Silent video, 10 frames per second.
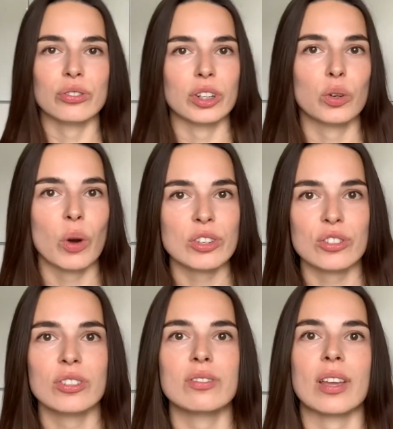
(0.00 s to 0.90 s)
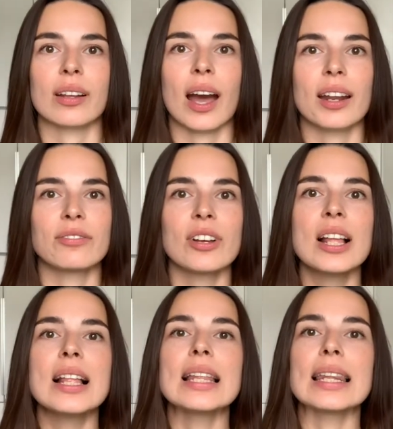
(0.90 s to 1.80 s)
of their questions and kind of
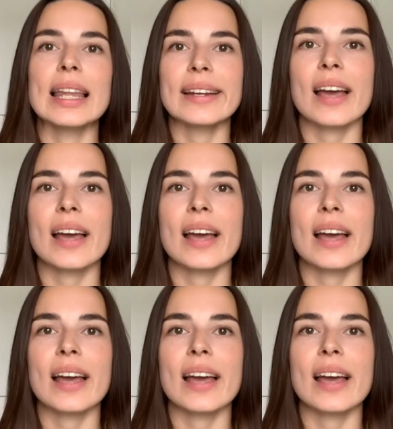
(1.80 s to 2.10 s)
let